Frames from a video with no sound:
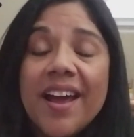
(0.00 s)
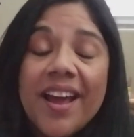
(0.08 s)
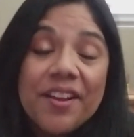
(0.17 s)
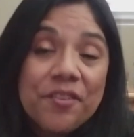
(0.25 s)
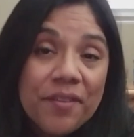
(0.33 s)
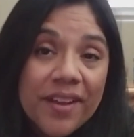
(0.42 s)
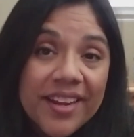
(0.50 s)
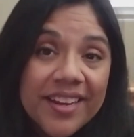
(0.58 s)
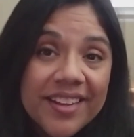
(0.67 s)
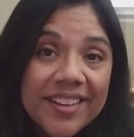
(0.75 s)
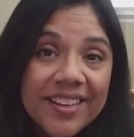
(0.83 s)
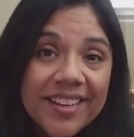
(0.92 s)
I tried
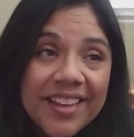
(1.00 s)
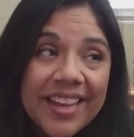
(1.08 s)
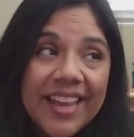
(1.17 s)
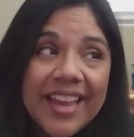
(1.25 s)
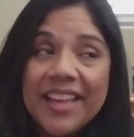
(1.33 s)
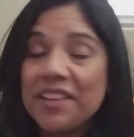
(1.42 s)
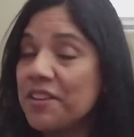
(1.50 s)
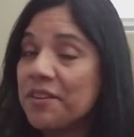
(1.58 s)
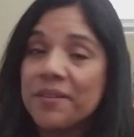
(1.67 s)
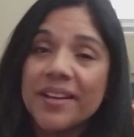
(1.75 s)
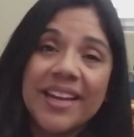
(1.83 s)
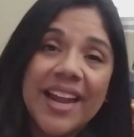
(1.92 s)
it. And you
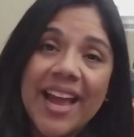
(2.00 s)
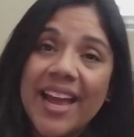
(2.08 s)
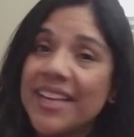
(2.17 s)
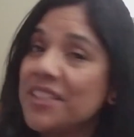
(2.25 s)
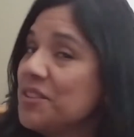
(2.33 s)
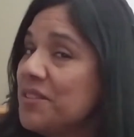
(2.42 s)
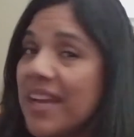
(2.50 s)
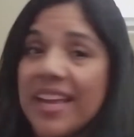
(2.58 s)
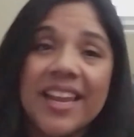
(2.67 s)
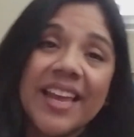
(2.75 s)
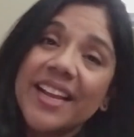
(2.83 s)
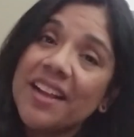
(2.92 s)
know what? I do
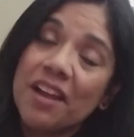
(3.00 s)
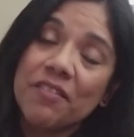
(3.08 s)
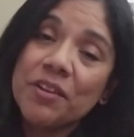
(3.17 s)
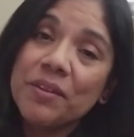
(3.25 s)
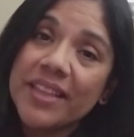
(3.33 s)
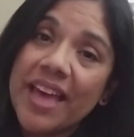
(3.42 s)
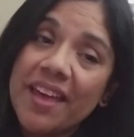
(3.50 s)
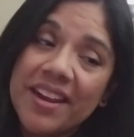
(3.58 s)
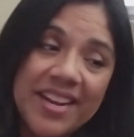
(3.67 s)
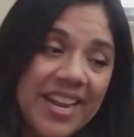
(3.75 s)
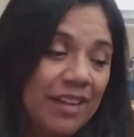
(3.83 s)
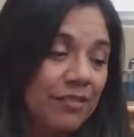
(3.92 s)
not like coffee without
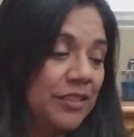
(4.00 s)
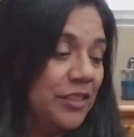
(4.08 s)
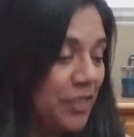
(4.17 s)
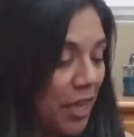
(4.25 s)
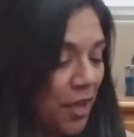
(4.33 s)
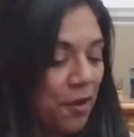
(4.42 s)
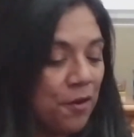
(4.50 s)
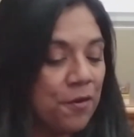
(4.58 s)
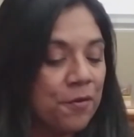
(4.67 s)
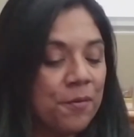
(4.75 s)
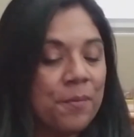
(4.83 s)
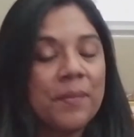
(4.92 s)
it now.
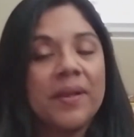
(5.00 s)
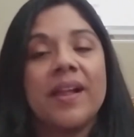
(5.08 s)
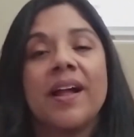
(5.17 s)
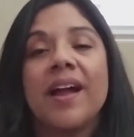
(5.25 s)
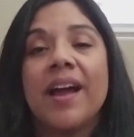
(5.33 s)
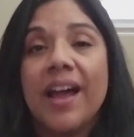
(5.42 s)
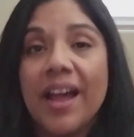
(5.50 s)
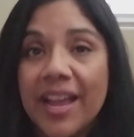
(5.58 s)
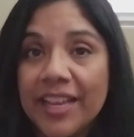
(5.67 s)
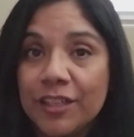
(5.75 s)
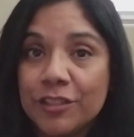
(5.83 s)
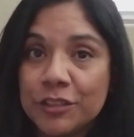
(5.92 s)
So I
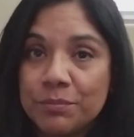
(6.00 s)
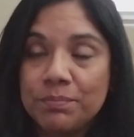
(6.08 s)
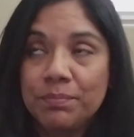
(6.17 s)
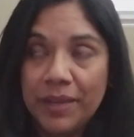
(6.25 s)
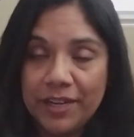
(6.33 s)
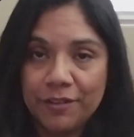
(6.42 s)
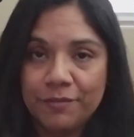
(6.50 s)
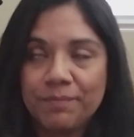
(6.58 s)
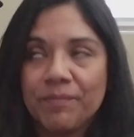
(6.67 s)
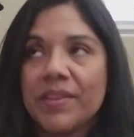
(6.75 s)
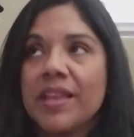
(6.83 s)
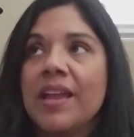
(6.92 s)
use butter.
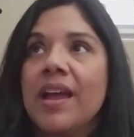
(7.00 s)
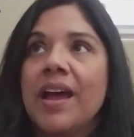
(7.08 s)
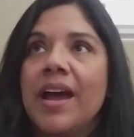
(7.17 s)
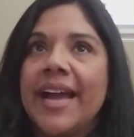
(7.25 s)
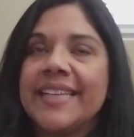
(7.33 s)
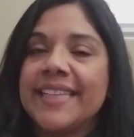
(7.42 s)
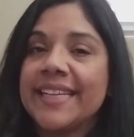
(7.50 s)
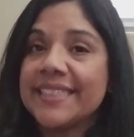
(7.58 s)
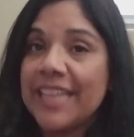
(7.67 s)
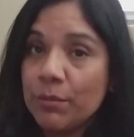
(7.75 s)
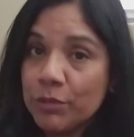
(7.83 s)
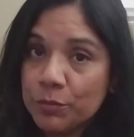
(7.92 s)
I take a
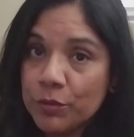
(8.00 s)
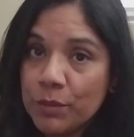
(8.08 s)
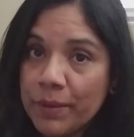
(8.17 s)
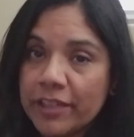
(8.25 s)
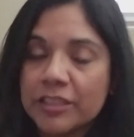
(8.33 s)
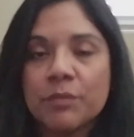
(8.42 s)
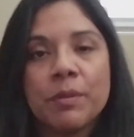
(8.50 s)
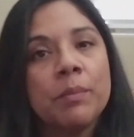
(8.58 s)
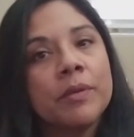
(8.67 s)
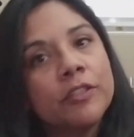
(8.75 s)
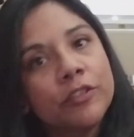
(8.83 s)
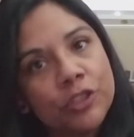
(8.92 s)
tablespoon of butter. Some
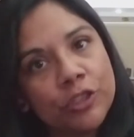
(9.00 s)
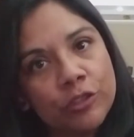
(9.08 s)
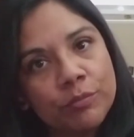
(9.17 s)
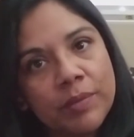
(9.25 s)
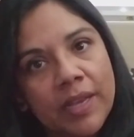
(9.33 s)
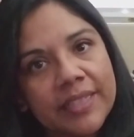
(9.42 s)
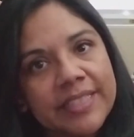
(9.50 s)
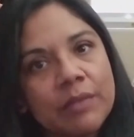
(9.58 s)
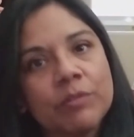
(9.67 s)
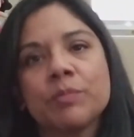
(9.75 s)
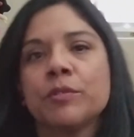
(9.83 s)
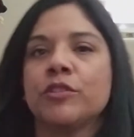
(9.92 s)
people do 2
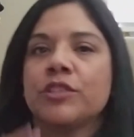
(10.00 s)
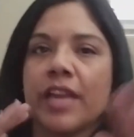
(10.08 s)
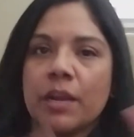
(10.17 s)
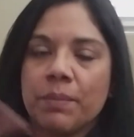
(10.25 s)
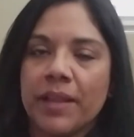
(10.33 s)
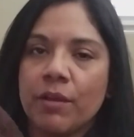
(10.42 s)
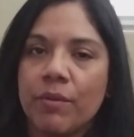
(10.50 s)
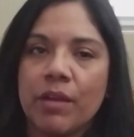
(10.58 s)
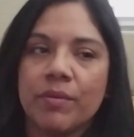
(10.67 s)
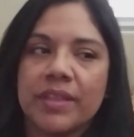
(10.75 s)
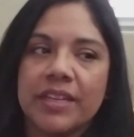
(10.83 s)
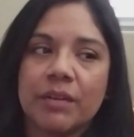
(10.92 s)
tablespoons. You got to play around
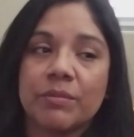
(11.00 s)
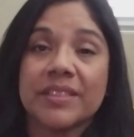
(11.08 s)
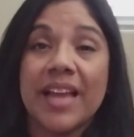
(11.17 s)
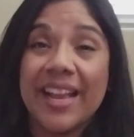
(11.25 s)
with the numbers.